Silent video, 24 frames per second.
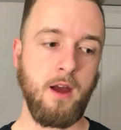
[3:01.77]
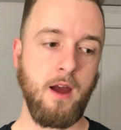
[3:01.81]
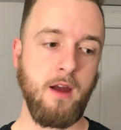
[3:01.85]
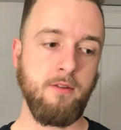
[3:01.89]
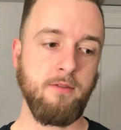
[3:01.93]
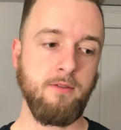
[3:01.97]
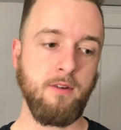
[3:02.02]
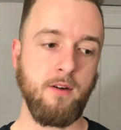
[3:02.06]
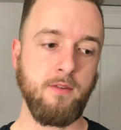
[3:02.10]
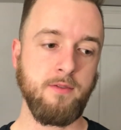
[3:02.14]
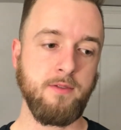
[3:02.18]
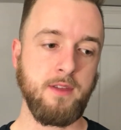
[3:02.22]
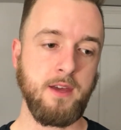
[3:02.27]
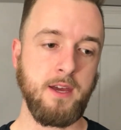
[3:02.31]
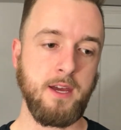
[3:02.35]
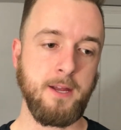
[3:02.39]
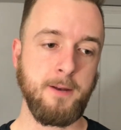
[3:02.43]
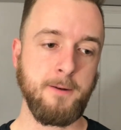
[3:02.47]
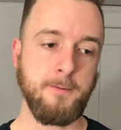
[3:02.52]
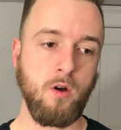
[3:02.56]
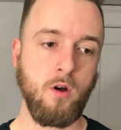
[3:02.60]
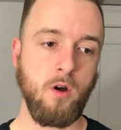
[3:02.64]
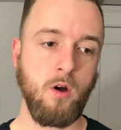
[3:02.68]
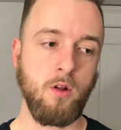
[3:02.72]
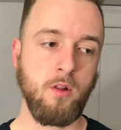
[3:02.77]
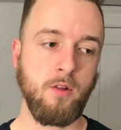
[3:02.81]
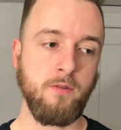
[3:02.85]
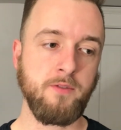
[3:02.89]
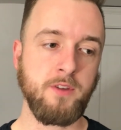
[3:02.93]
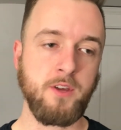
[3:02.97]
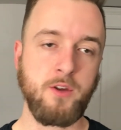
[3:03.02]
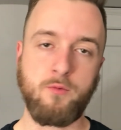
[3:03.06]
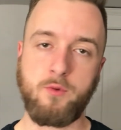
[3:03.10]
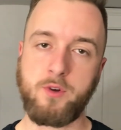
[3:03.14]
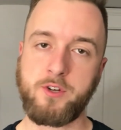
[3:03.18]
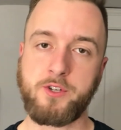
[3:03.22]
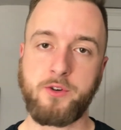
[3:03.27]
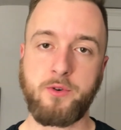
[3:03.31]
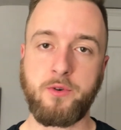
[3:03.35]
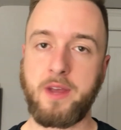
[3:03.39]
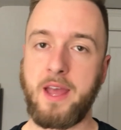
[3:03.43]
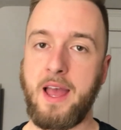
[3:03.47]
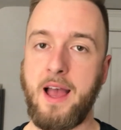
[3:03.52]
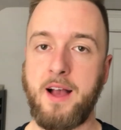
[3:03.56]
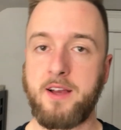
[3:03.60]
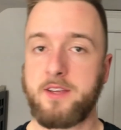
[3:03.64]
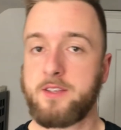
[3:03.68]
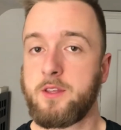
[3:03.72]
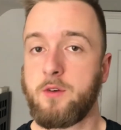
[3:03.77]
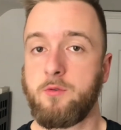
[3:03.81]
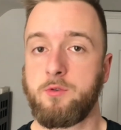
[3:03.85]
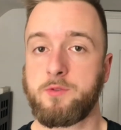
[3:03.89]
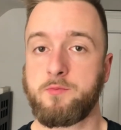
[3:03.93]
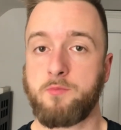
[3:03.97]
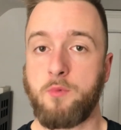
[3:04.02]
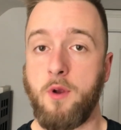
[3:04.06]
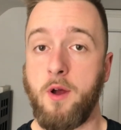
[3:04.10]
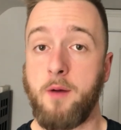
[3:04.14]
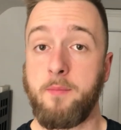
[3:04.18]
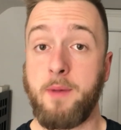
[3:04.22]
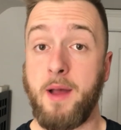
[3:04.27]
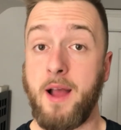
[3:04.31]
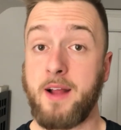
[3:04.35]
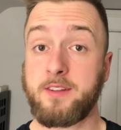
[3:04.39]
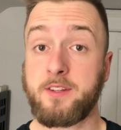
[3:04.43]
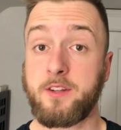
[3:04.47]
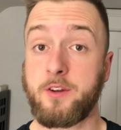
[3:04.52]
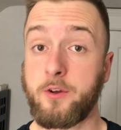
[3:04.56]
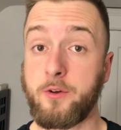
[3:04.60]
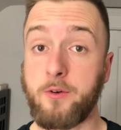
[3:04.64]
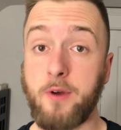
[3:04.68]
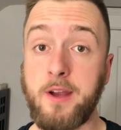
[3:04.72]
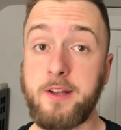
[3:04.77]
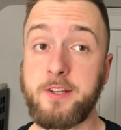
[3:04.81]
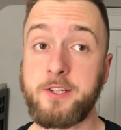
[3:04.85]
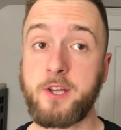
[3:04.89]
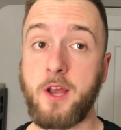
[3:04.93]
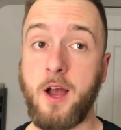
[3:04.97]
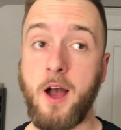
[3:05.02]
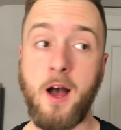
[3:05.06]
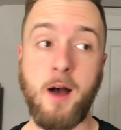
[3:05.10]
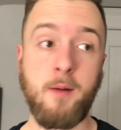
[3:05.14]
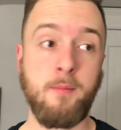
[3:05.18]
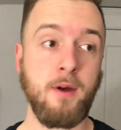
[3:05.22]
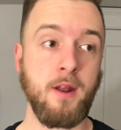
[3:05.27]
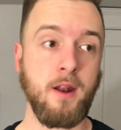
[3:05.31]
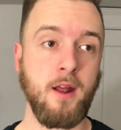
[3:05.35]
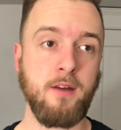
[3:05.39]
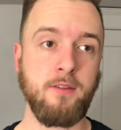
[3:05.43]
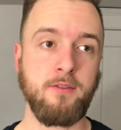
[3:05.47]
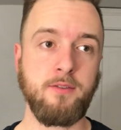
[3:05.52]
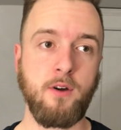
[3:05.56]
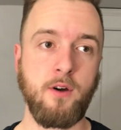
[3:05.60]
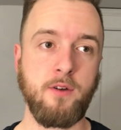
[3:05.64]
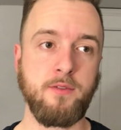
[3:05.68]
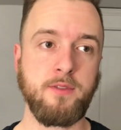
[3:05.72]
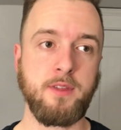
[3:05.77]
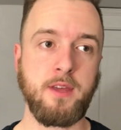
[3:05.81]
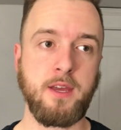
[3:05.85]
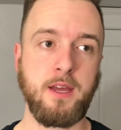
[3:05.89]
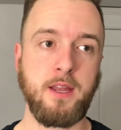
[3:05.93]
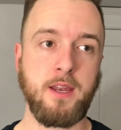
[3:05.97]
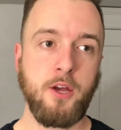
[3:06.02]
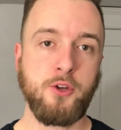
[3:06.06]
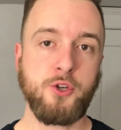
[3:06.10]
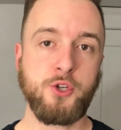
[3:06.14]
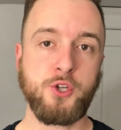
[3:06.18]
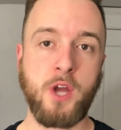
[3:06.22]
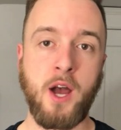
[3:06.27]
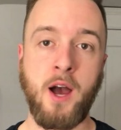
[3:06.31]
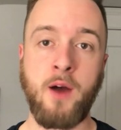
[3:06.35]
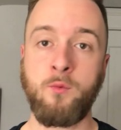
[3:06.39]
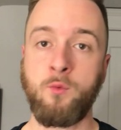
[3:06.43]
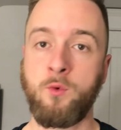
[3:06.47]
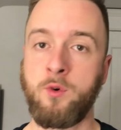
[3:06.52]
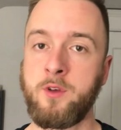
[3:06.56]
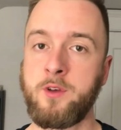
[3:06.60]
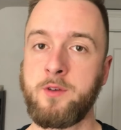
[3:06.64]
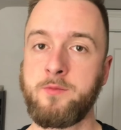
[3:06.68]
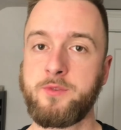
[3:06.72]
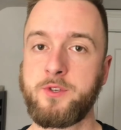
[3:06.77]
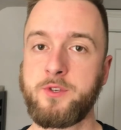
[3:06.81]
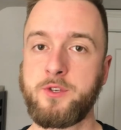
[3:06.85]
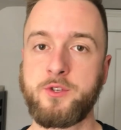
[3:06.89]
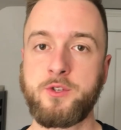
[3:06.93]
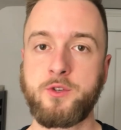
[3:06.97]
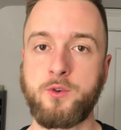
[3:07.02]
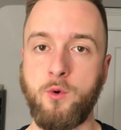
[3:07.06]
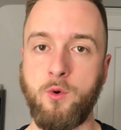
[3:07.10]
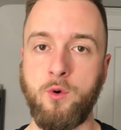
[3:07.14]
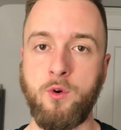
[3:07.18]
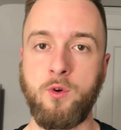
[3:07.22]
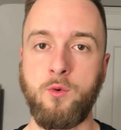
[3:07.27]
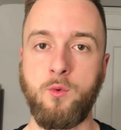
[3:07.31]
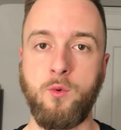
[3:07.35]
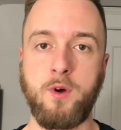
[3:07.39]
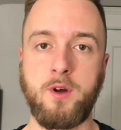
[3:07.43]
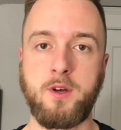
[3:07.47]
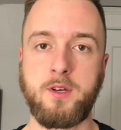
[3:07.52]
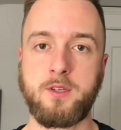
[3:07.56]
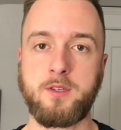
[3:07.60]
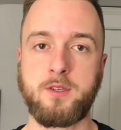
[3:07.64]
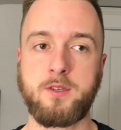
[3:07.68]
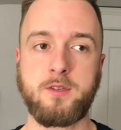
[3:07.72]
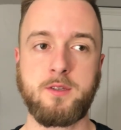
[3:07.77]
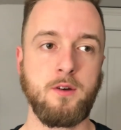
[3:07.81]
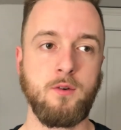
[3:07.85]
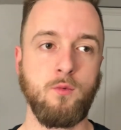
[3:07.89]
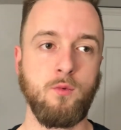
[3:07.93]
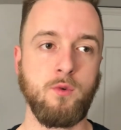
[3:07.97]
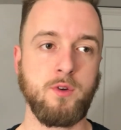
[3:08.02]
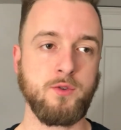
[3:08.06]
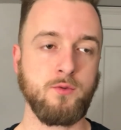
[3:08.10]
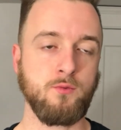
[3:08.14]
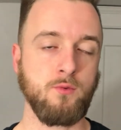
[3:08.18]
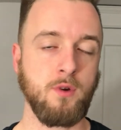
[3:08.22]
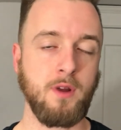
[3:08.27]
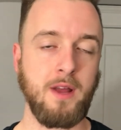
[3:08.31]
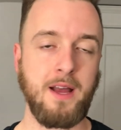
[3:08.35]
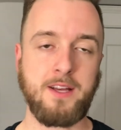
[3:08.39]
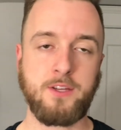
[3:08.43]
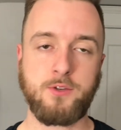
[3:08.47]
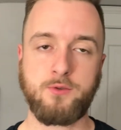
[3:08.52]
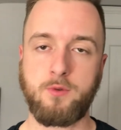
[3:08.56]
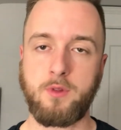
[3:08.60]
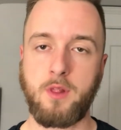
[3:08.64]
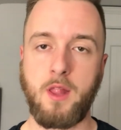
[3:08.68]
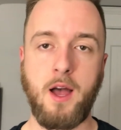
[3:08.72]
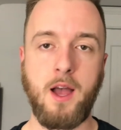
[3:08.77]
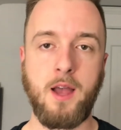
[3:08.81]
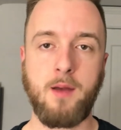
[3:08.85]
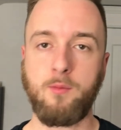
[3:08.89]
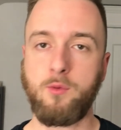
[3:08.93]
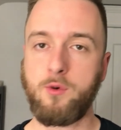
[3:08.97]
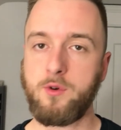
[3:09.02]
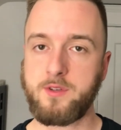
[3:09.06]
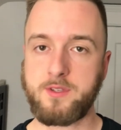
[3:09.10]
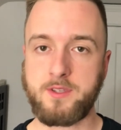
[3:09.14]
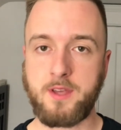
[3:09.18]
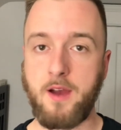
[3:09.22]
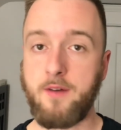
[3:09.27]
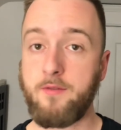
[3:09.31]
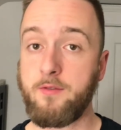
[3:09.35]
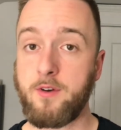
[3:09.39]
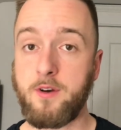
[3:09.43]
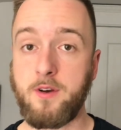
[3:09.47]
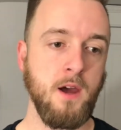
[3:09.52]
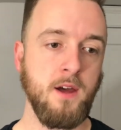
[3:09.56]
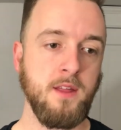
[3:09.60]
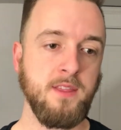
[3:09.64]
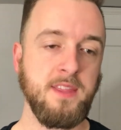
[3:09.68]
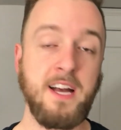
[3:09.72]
I thought that all of the original cast that was brought back did a great job, and I thought that John Williams' score was as reliable as ever.